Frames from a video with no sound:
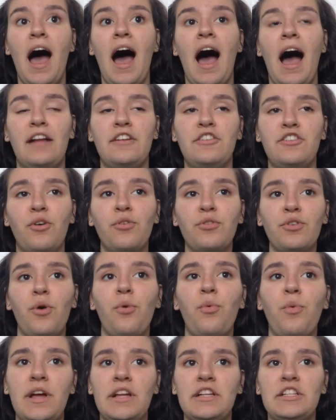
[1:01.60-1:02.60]
I don't know
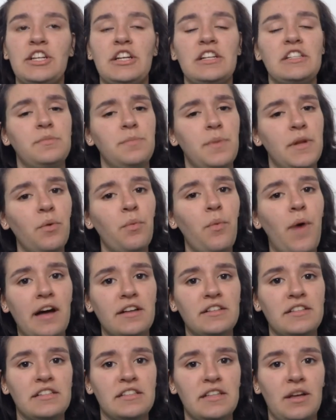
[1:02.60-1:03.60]
which, because it's been a while
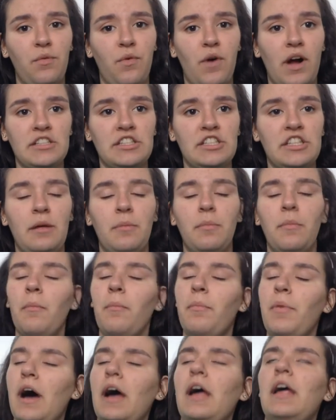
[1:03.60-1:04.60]
since I've watched them,
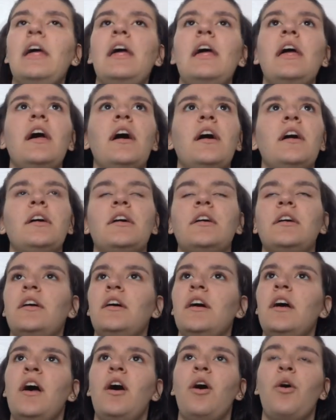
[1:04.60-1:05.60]
but
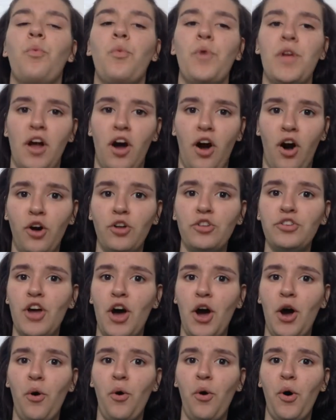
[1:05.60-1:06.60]
we all
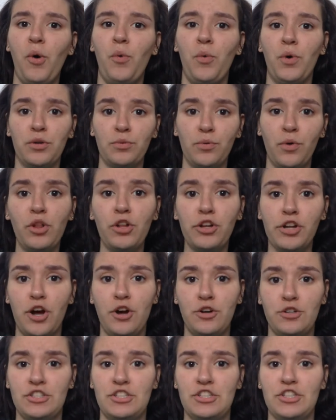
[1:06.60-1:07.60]
know what a roller
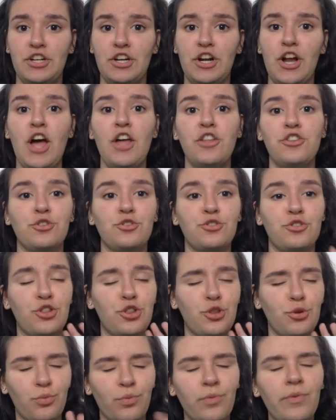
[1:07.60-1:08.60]
coaster those
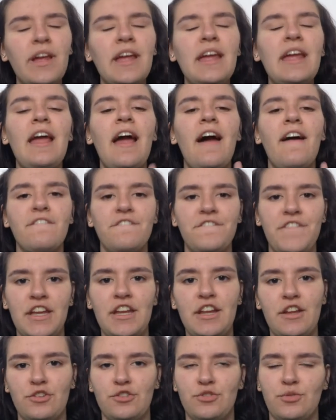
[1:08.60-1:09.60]
3
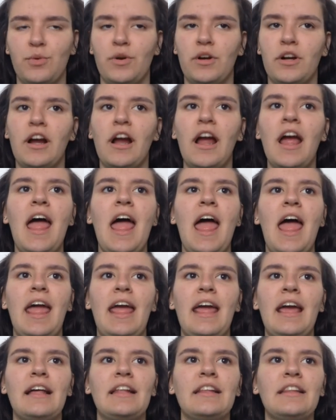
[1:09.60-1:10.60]
videos were,
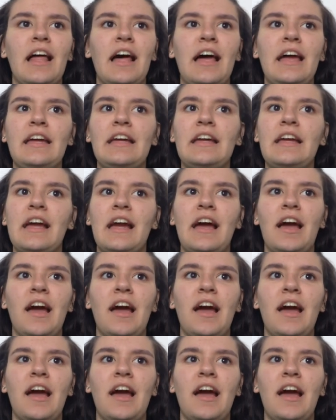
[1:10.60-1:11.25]
and like,